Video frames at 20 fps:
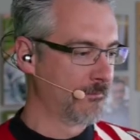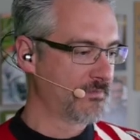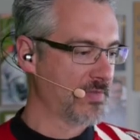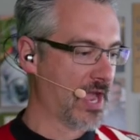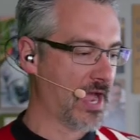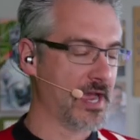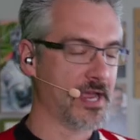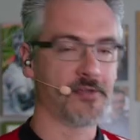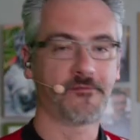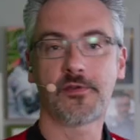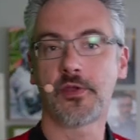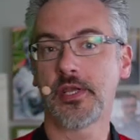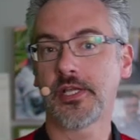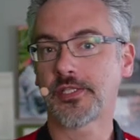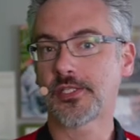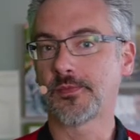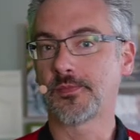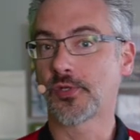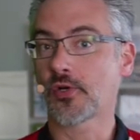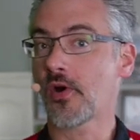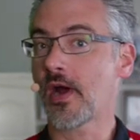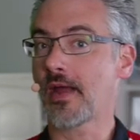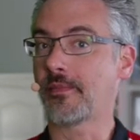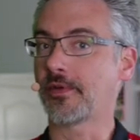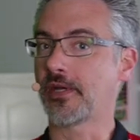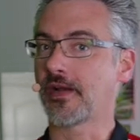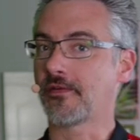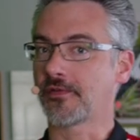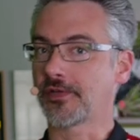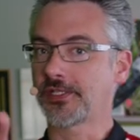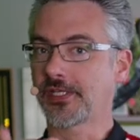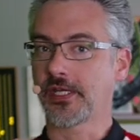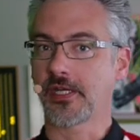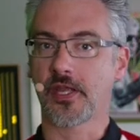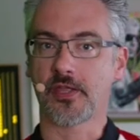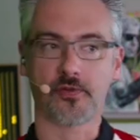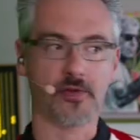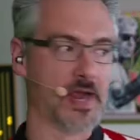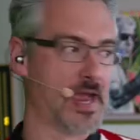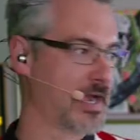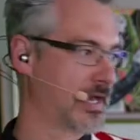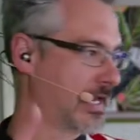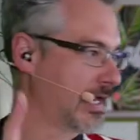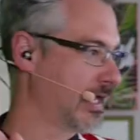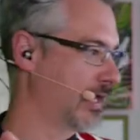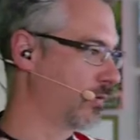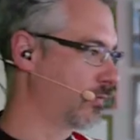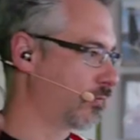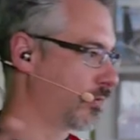Uh, if you hit subscribe, you never see another ad again,